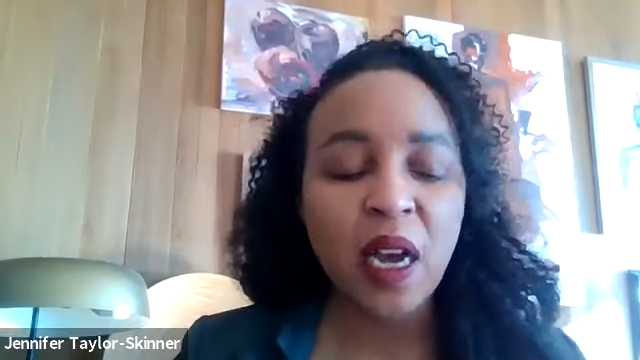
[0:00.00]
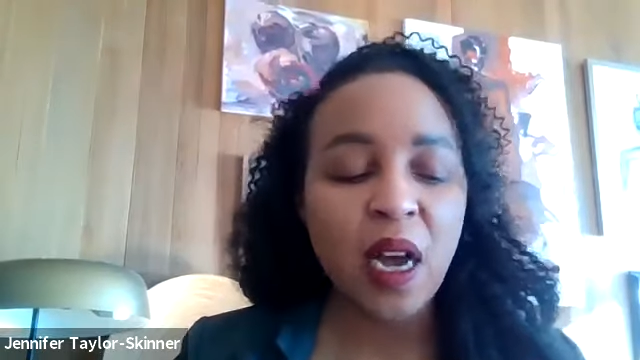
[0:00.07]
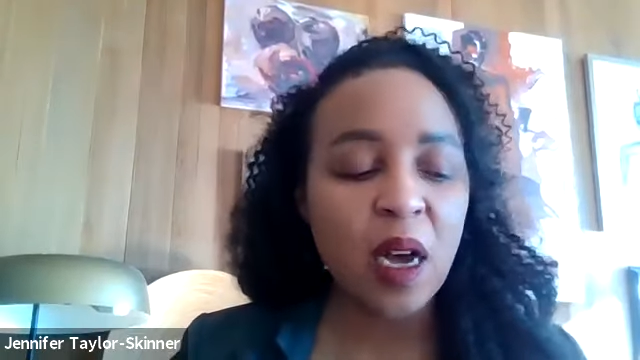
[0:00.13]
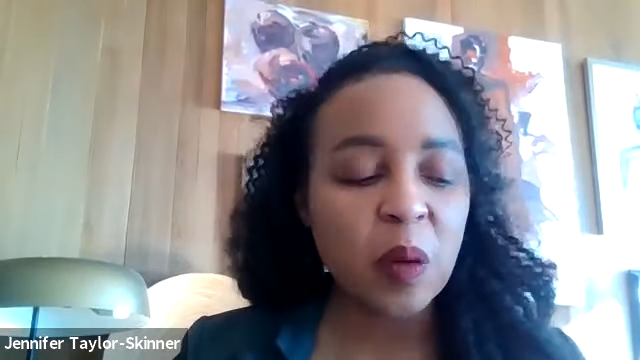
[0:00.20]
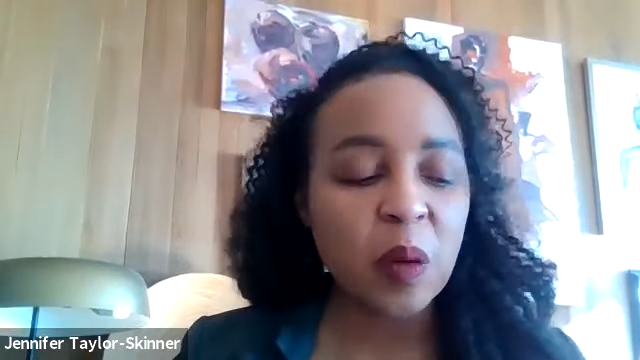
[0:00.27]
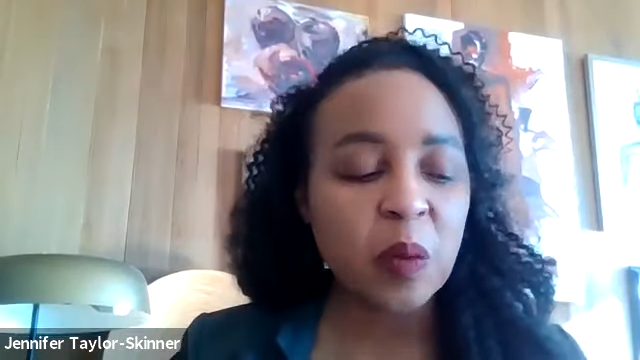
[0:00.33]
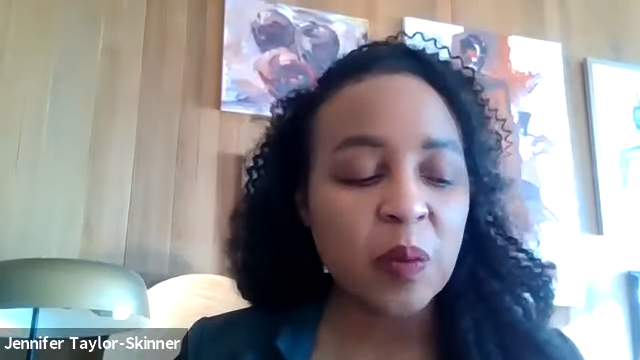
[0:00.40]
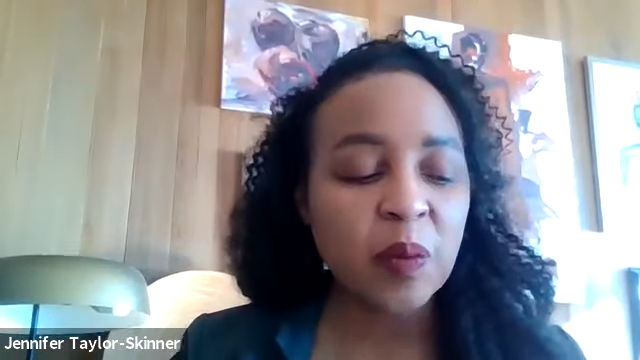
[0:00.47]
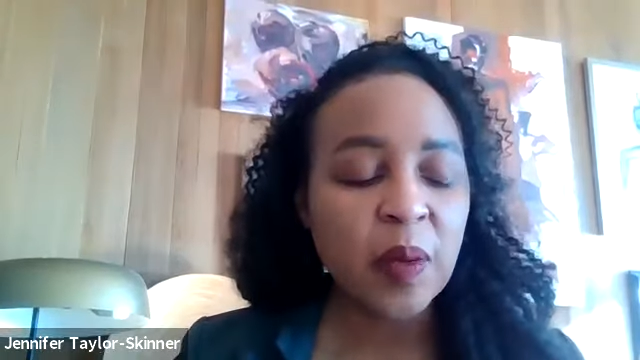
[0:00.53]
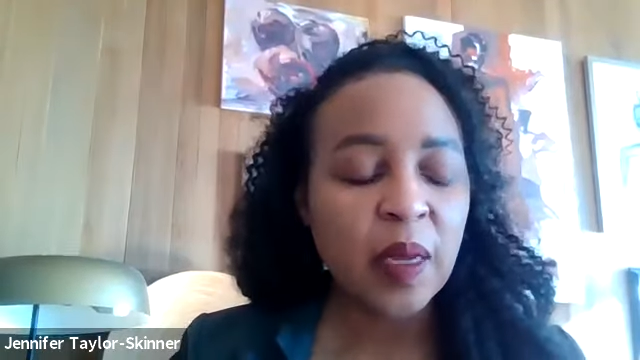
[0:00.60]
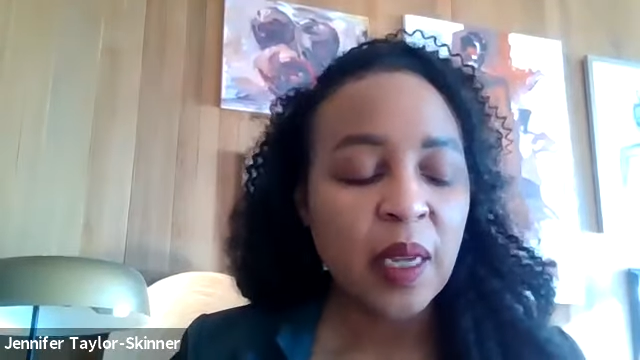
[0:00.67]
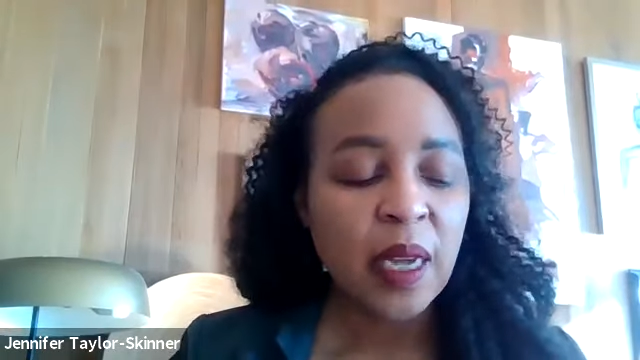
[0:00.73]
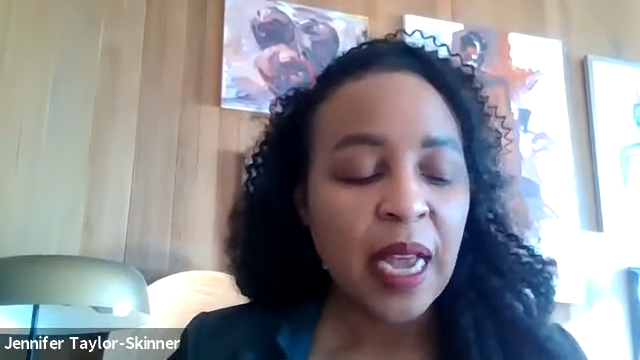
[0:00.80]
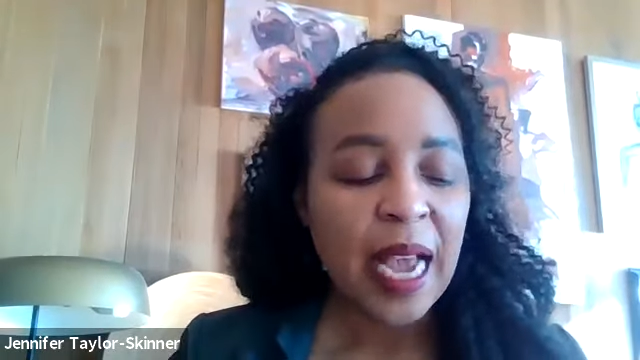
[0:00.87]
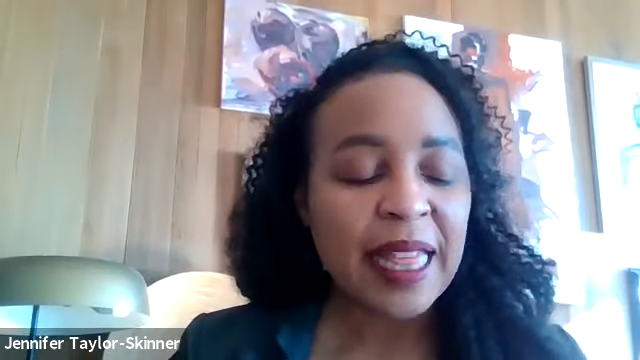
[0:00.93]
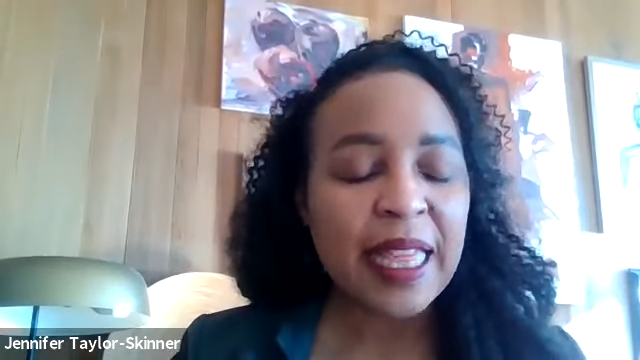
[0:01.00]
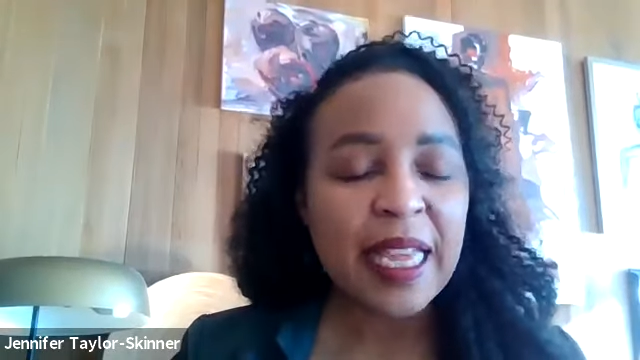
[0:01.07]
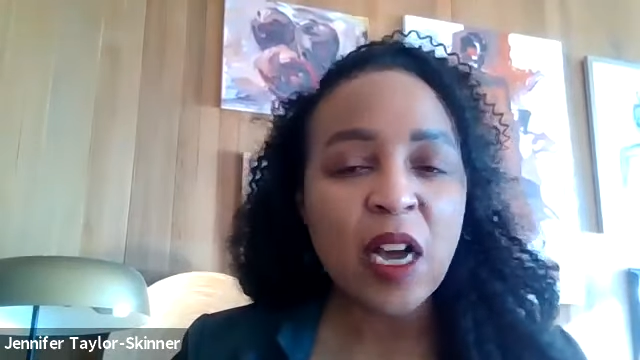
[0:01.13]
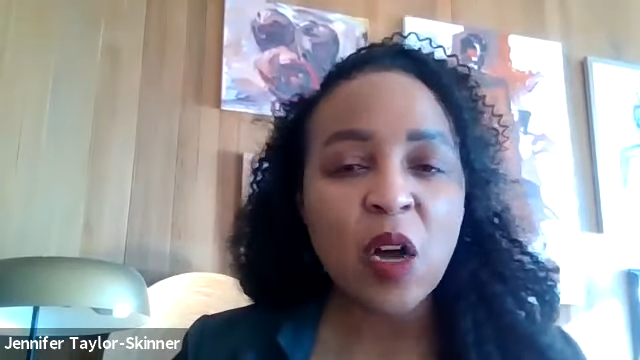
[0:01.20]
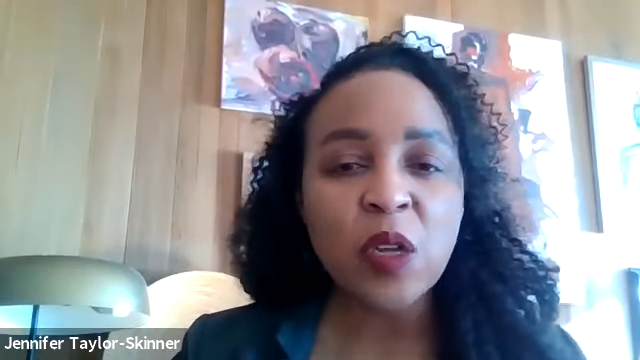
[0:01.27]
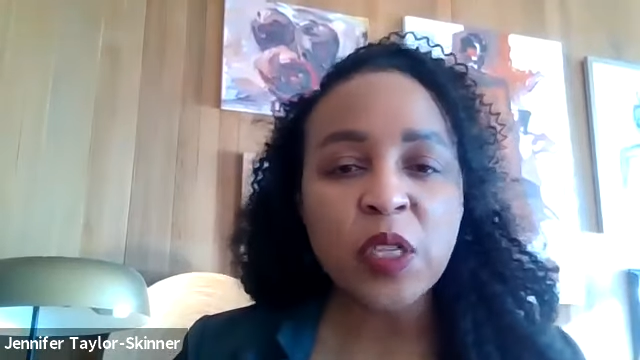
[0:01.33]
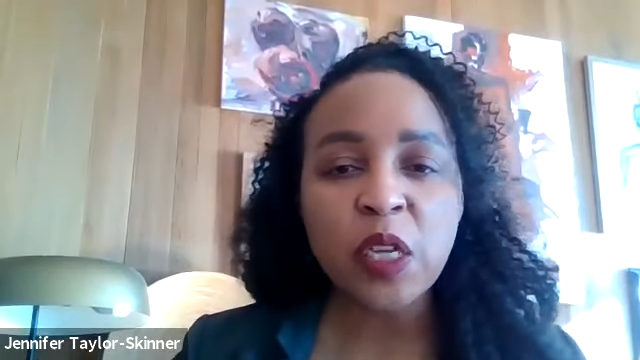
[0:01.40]
I
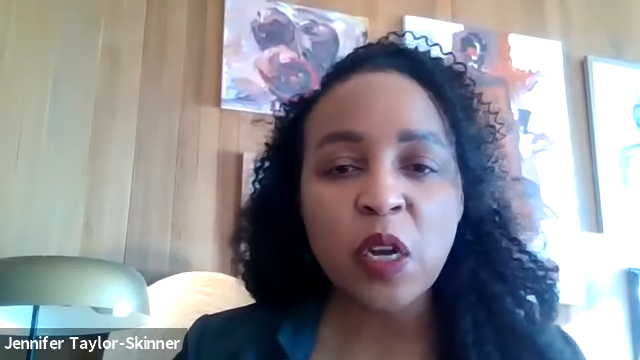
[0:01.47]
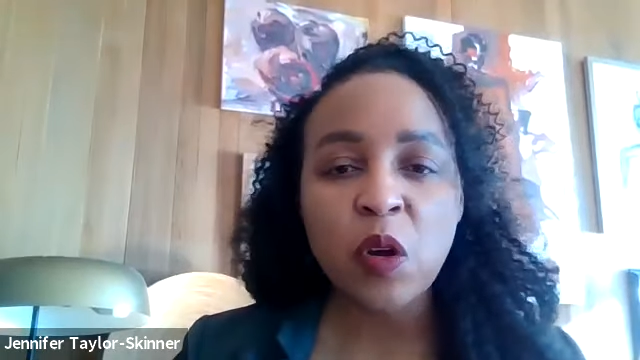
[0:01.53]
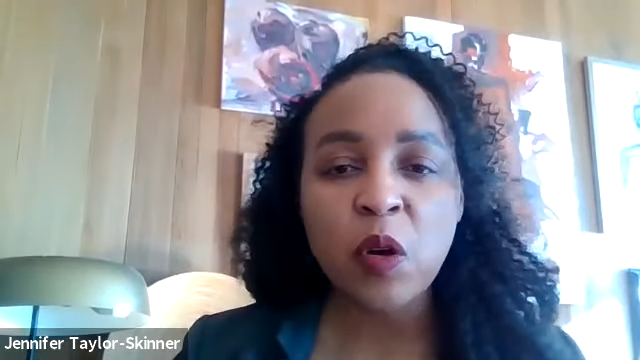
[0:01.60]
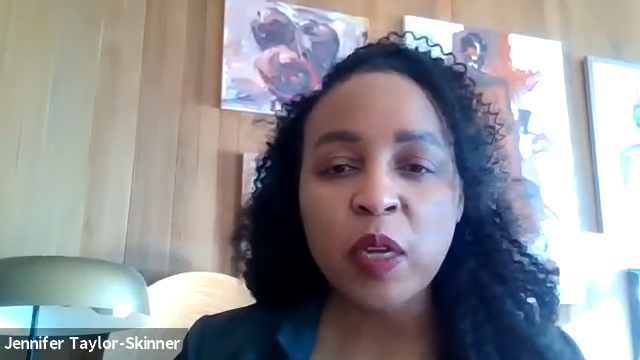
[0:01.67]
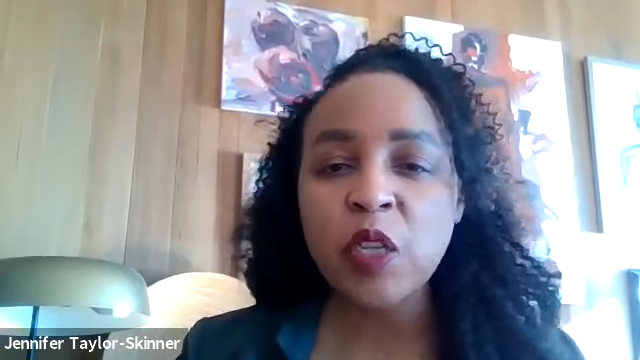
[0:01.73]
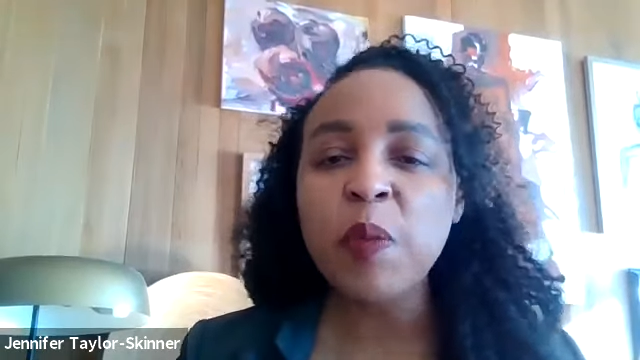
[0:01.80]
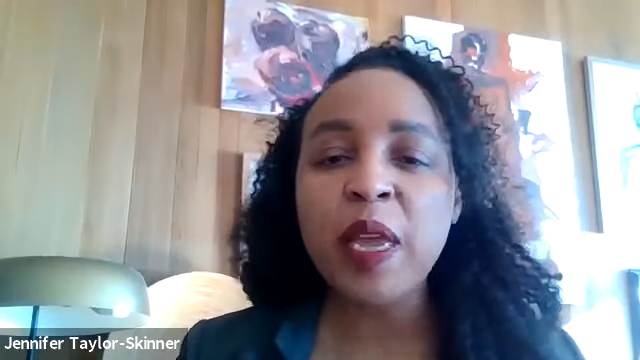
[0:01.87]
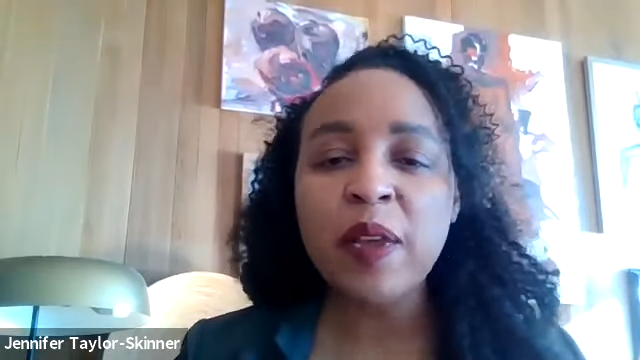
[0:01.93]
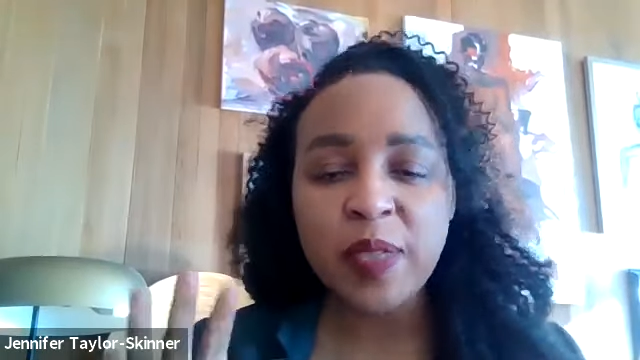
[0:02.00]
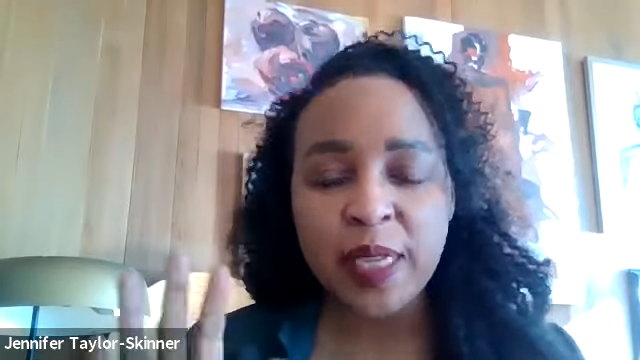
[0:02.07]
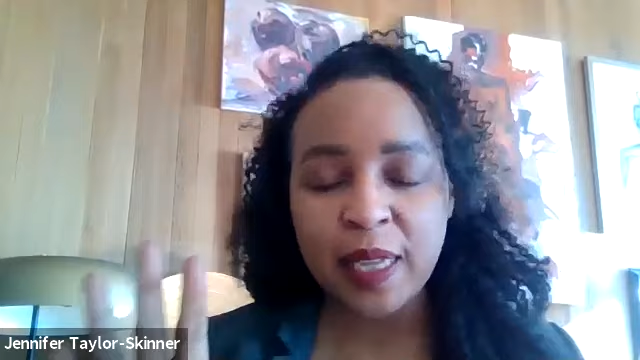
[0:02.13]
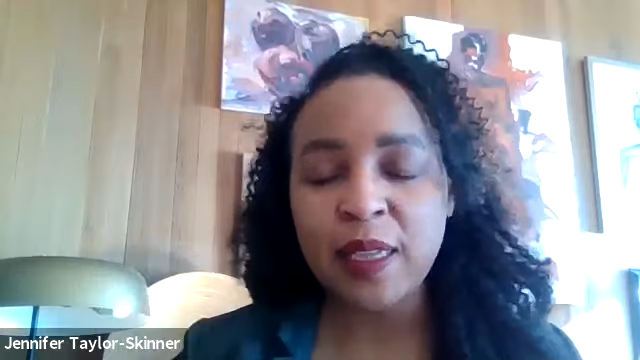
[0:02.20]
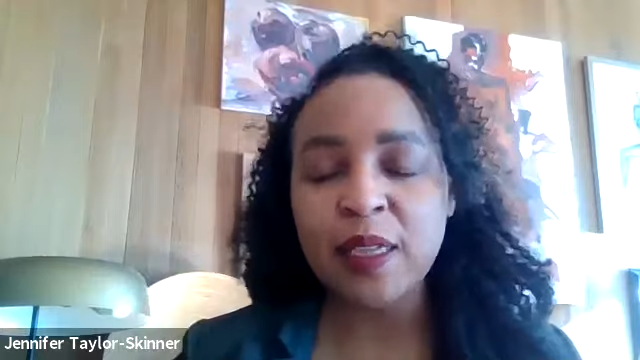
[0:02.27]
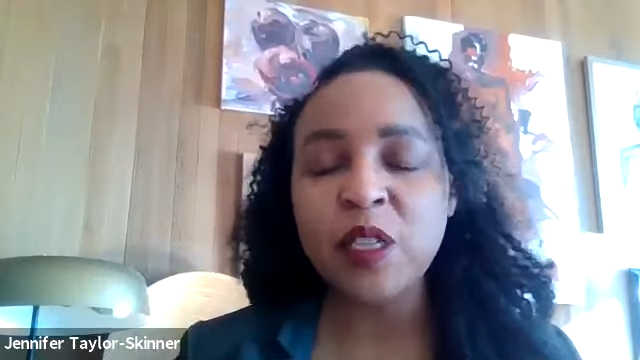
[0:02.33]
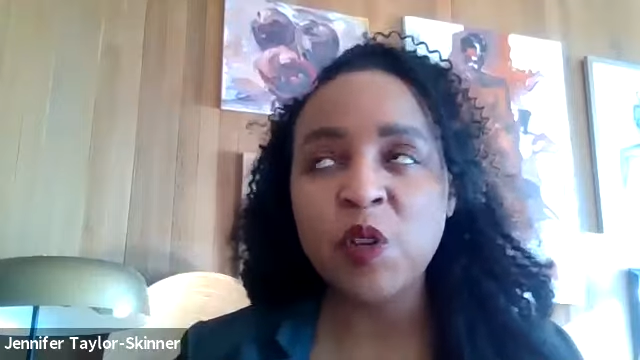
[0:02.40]
think also, and you may have said that,